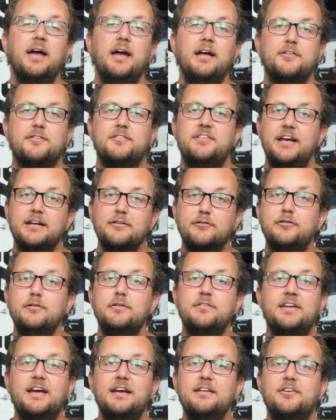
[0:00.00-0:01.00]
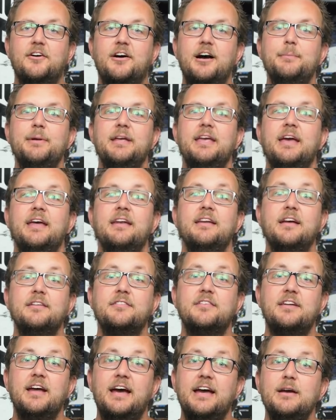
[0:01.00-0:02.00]
It's Tech Tuesday time again, and
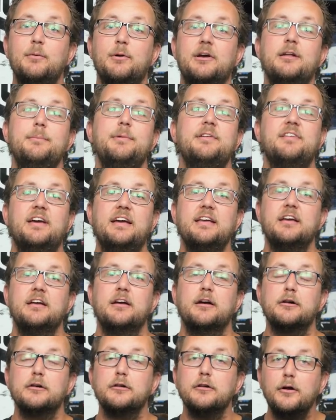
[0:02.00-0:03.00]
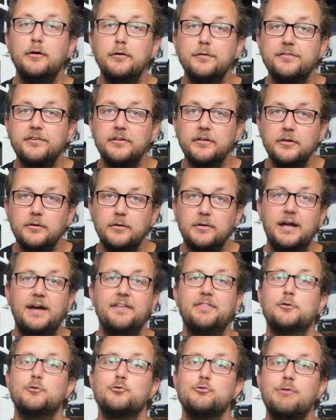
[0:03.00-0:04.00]
today we're going to be taking a closer look at
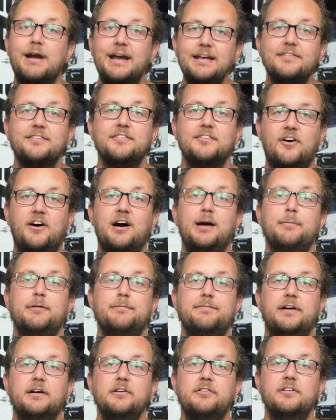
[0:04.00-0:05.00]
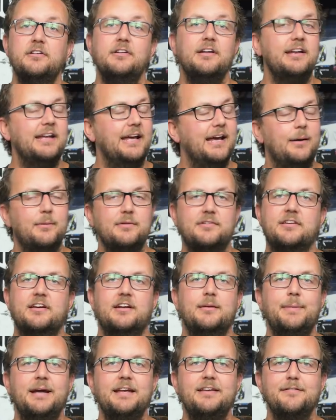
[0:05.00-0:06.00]
the race timer function and how it's going to
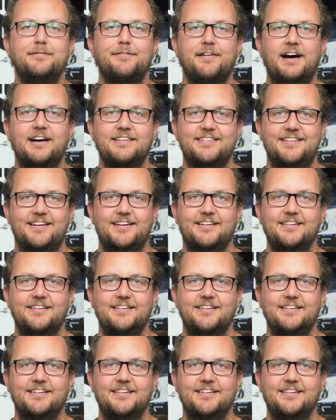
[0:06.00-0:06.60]
make you faster.